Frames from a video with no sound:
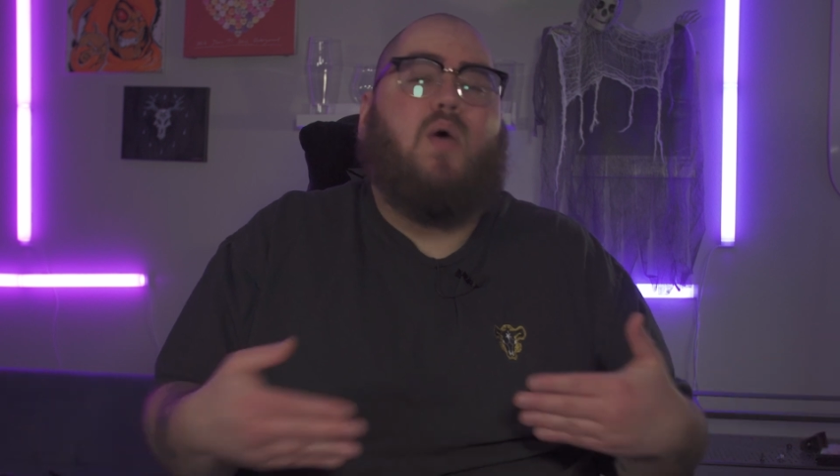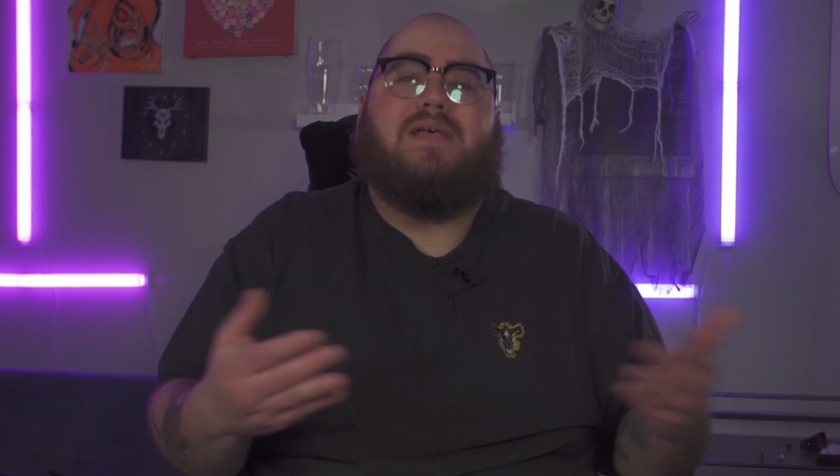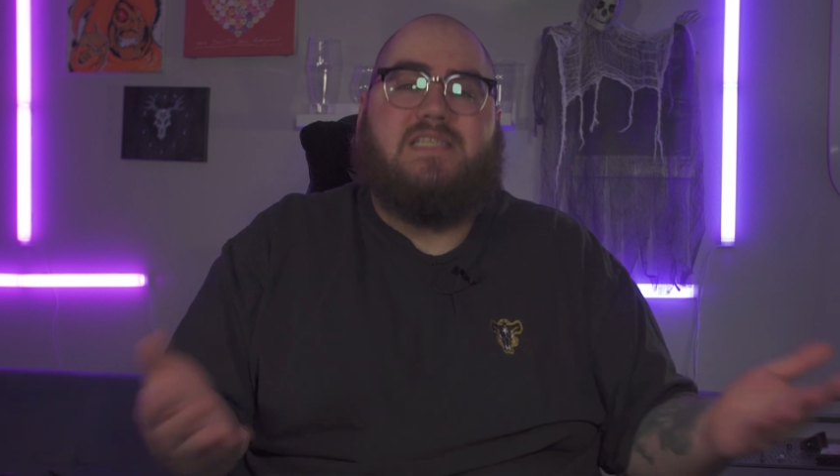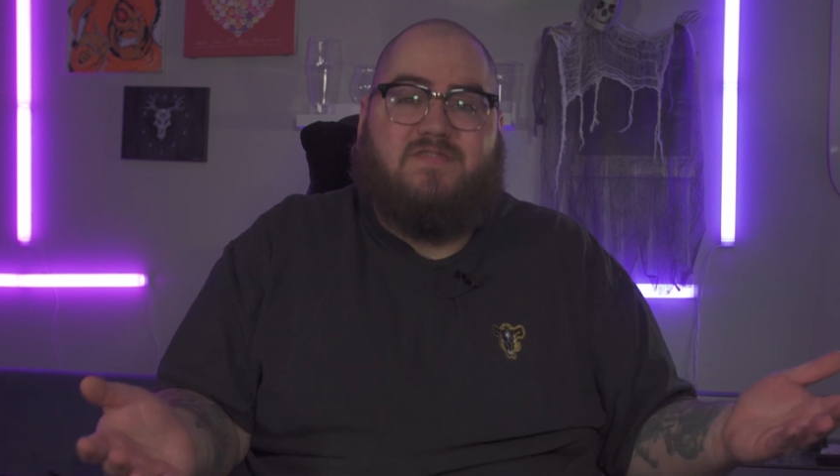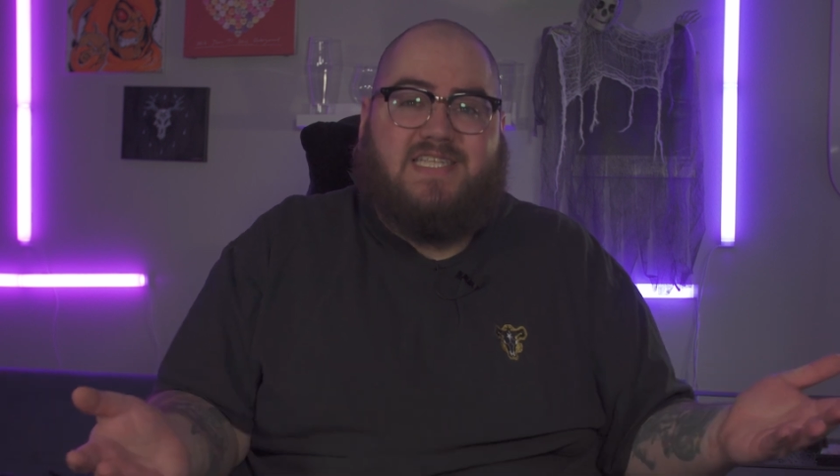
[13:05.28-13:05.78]
It
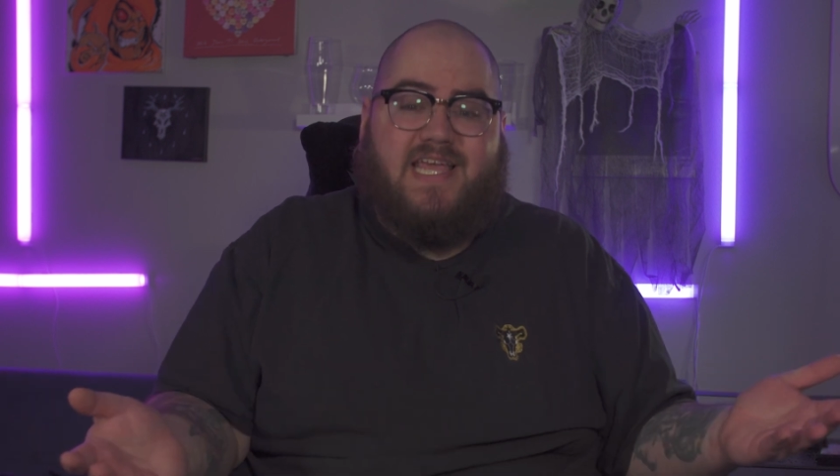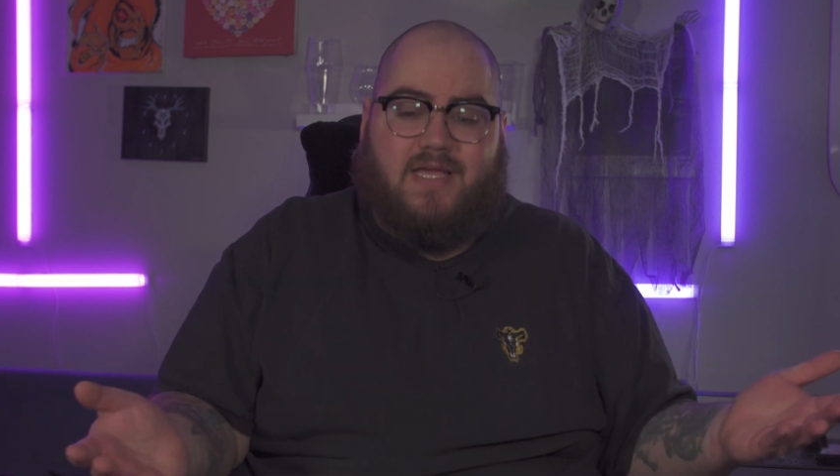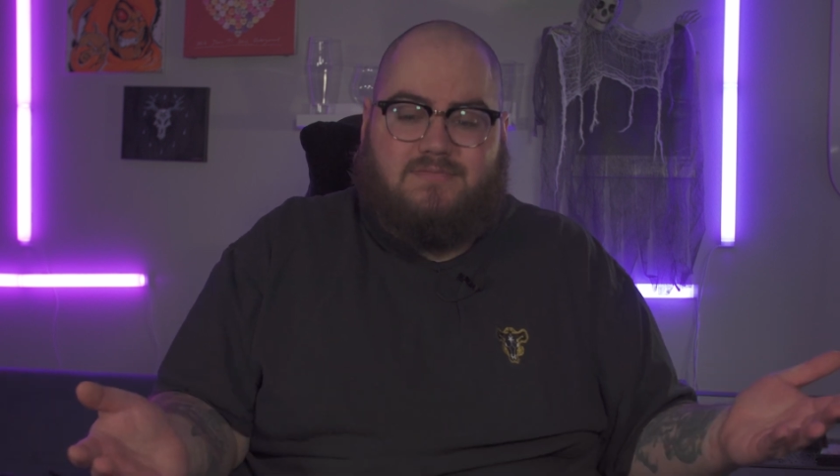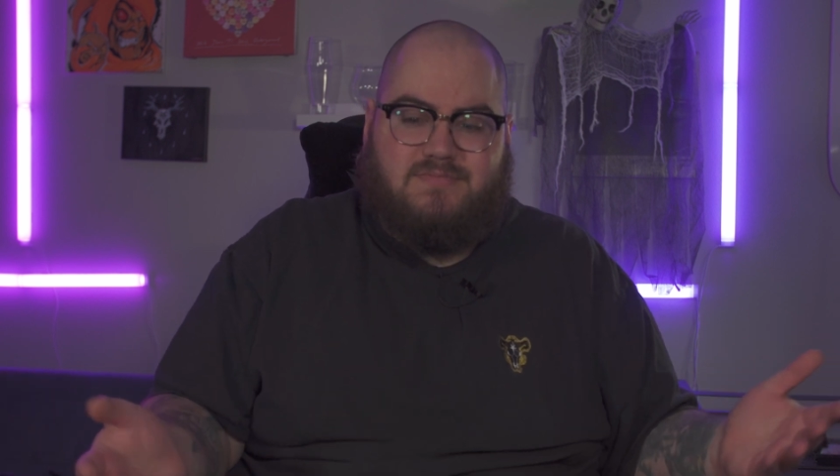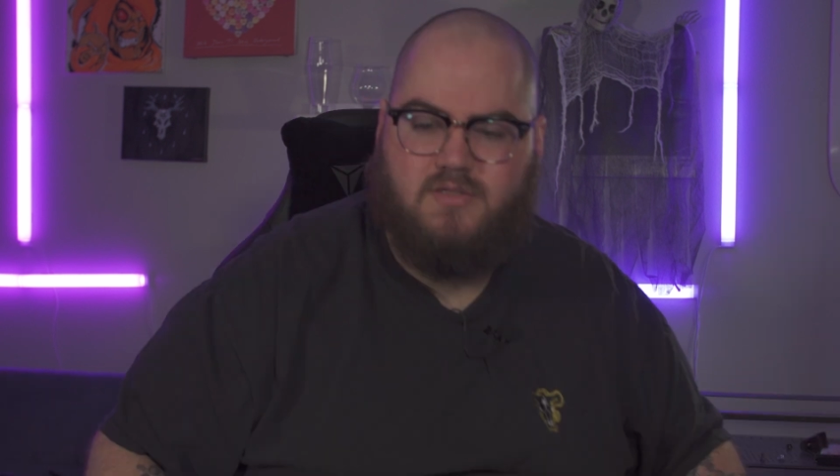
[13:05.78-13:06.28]
wasn't
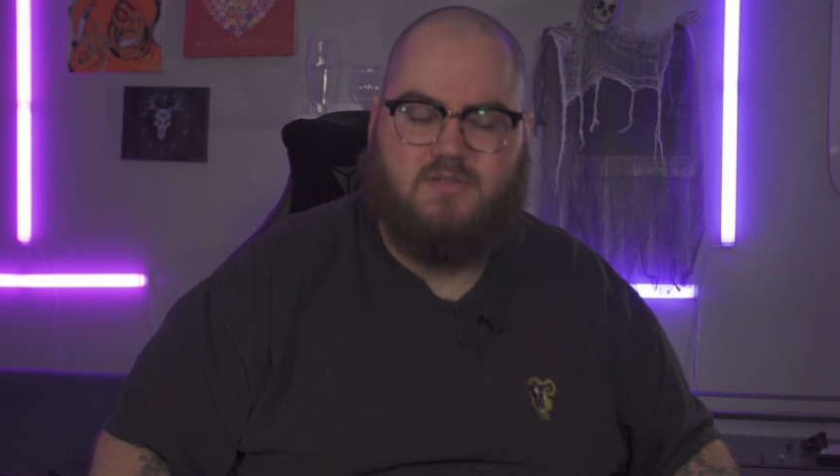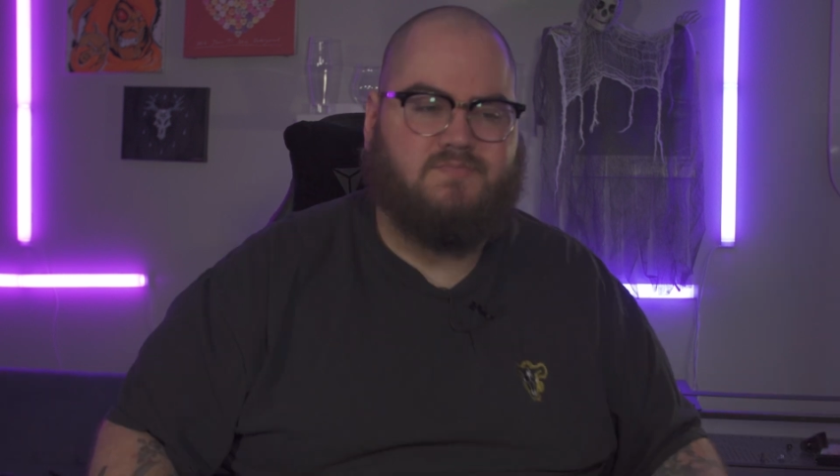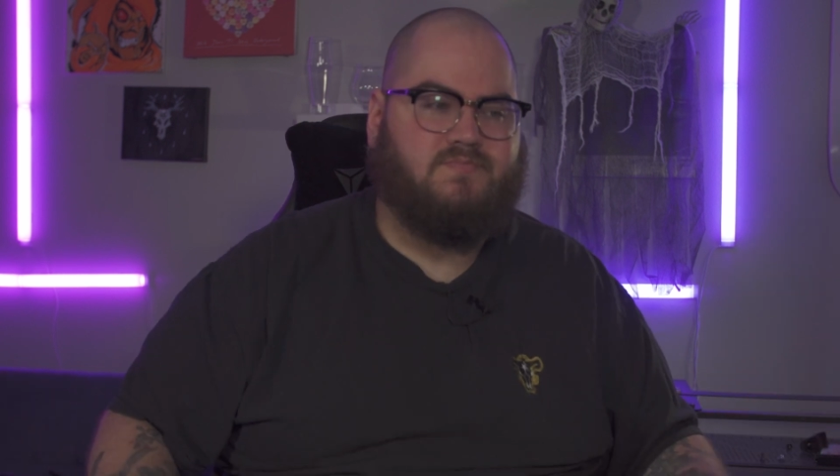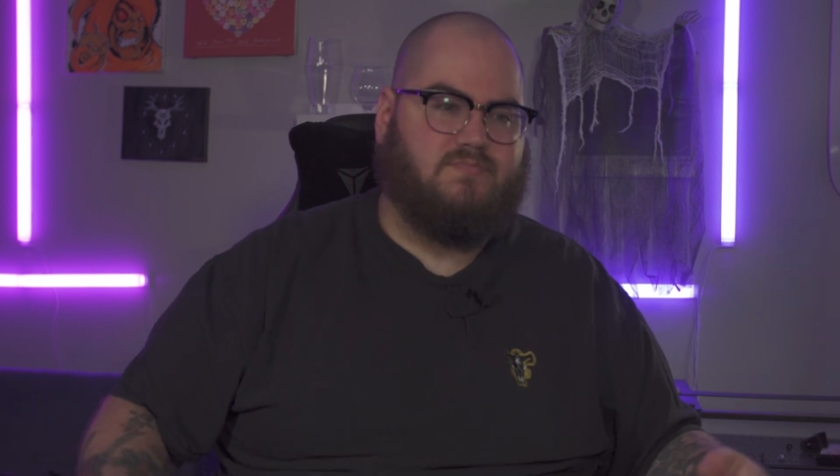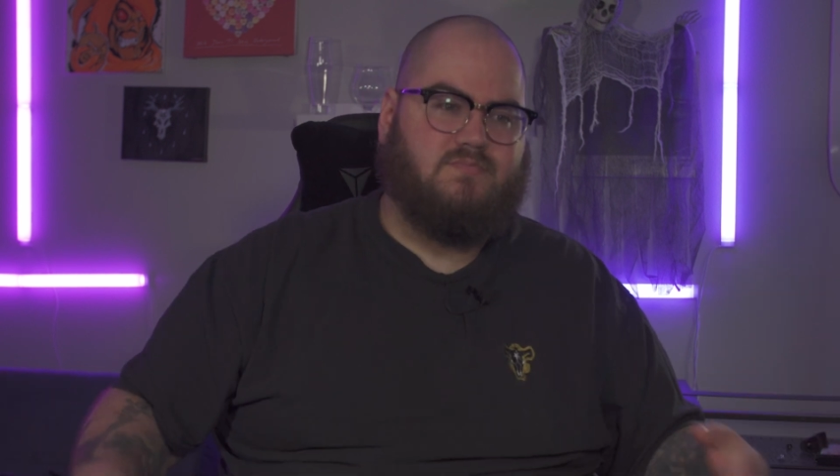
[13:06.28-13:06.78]
fatiguing.
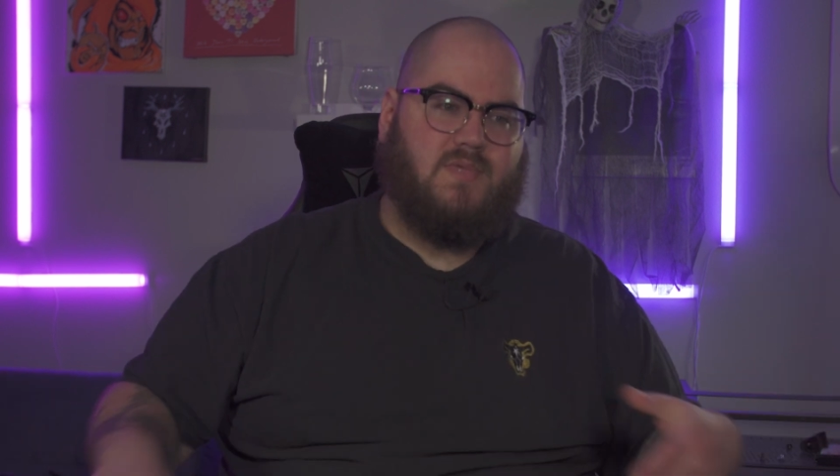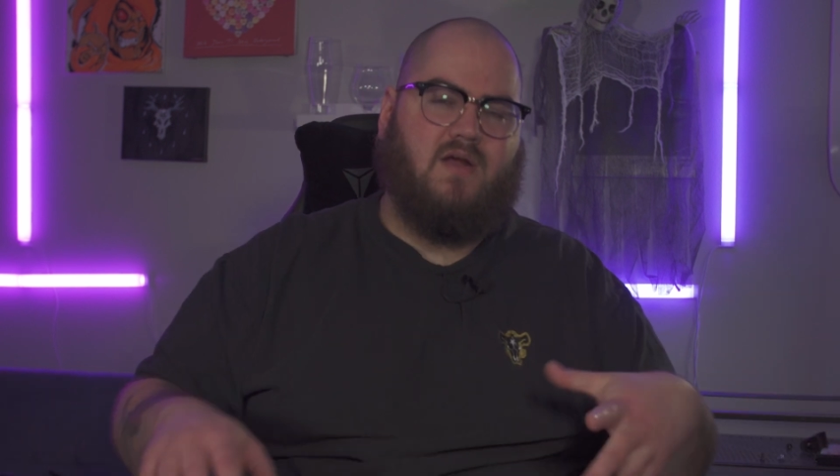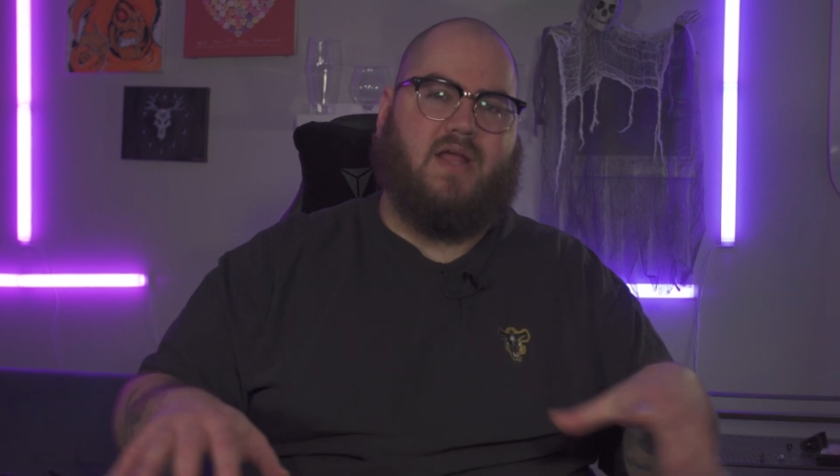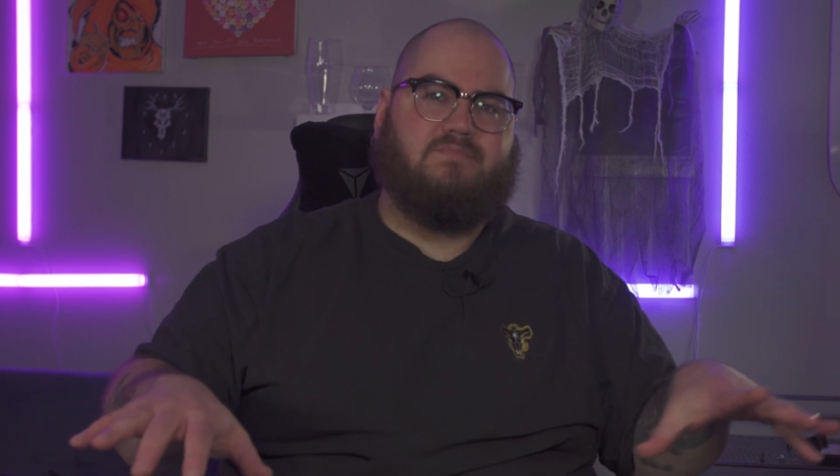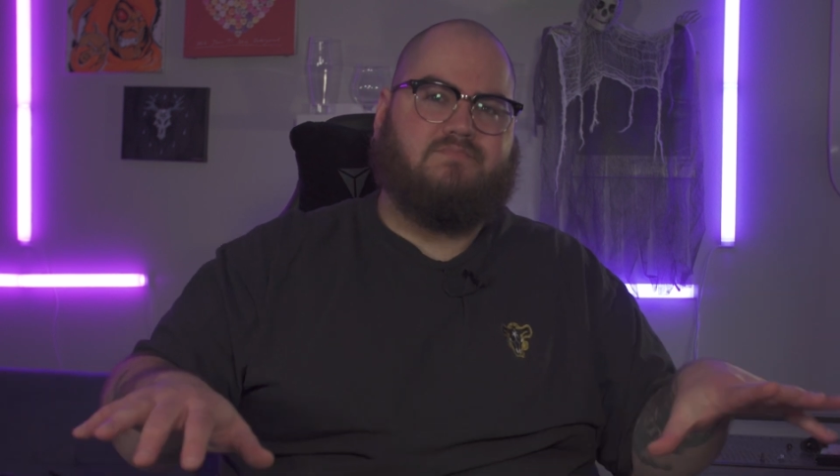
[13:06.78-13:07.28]

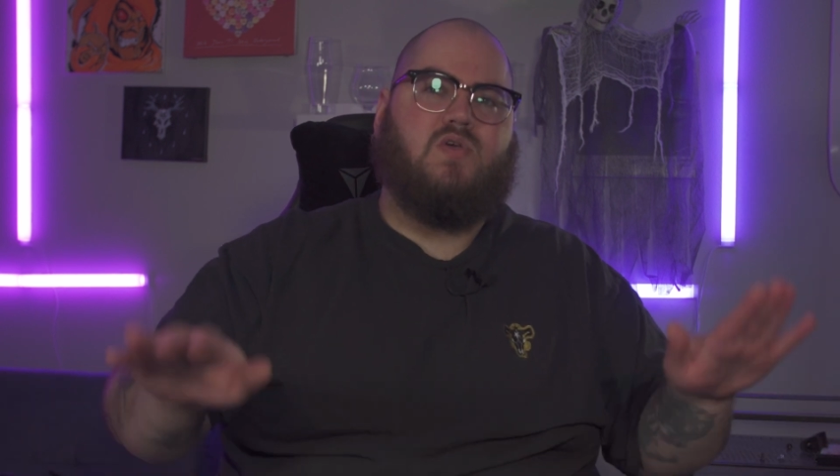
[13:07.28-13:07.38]
All right.